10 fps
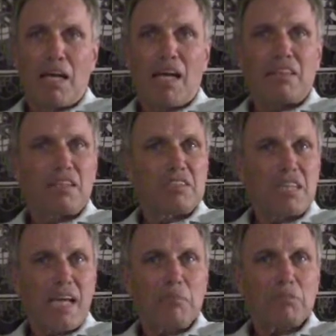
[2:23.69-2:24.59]
At the
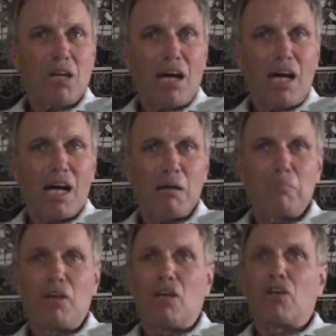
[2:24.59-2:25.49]
same
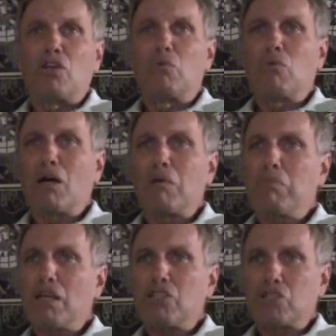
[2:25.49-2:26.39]
time, you want to
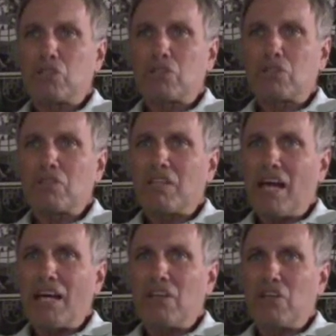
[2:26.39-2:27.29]
make sure
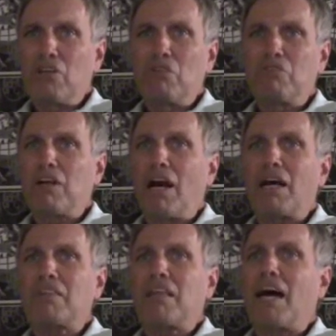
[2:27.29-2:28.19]
that you've
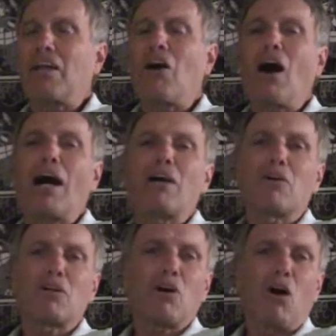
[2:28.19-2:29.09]
got that
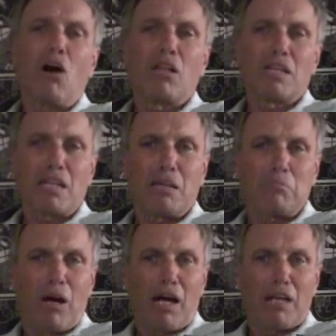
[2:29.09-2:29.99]
higher calling in
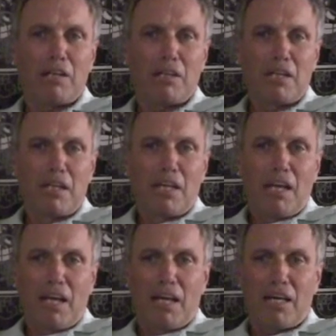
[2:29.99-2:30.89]
mind.
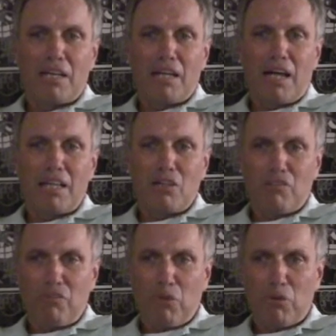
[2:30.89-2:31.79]
And I
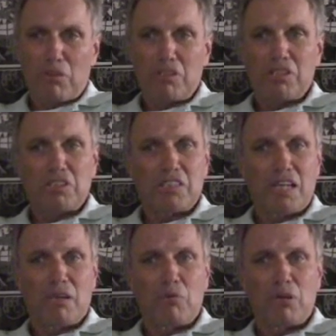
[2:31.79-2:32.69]
look forward to
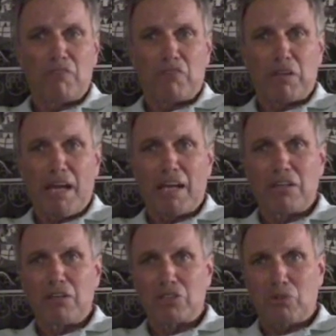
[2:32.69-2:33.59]
seeing what
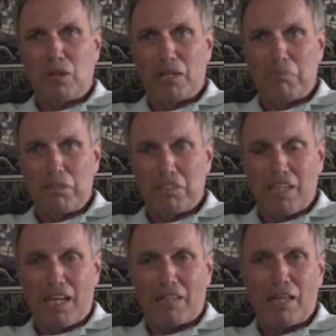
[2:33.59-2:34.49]
Fernando is going to be
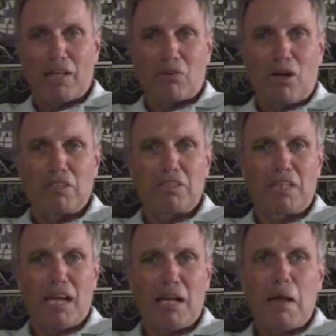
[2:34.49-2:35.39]
saying later on
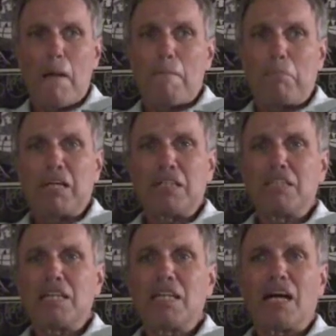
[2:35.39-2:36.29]
today. But
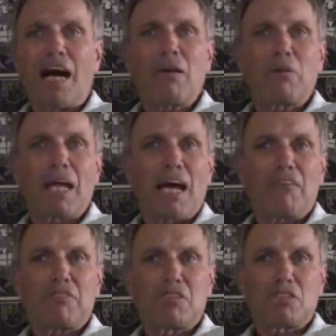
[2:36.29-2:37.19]
indeed, I would
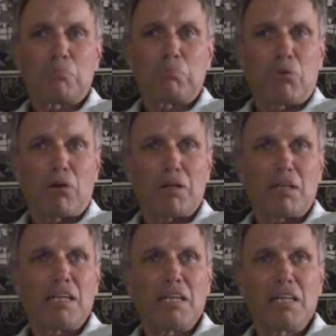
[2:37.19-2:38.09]
have to
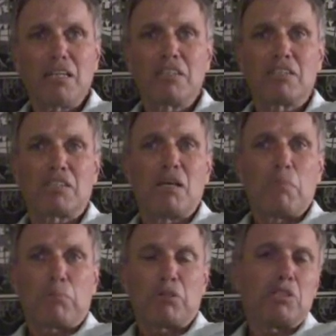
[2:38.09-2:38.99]
support his
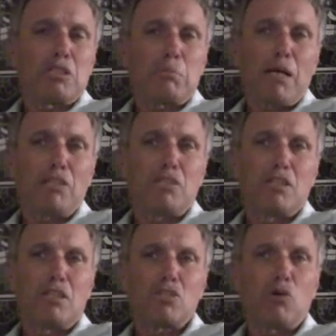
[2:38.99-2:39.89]
participation
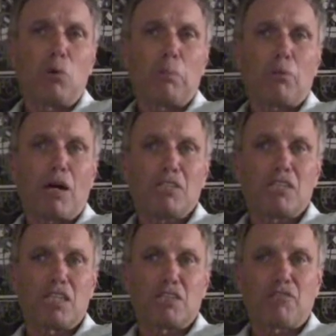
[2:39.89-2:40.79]
in this whole
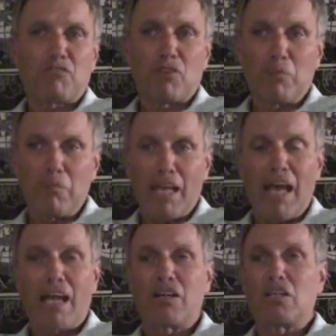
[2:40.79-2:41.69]
process from the
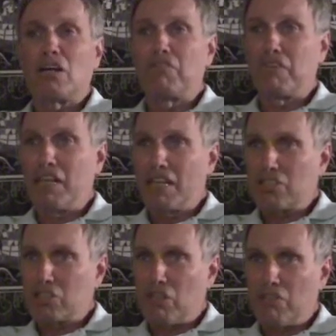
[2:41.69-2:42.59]
angle of getting
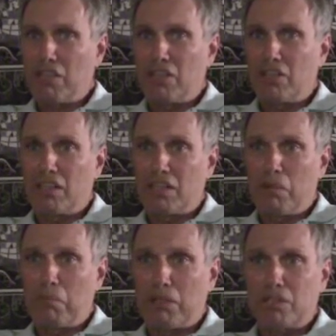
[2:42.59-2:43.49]
surfing into the
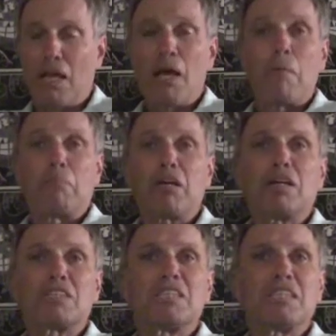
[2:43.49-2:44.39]
Olympics,
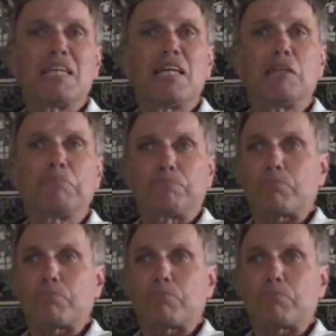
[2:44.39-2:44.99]
because indeed,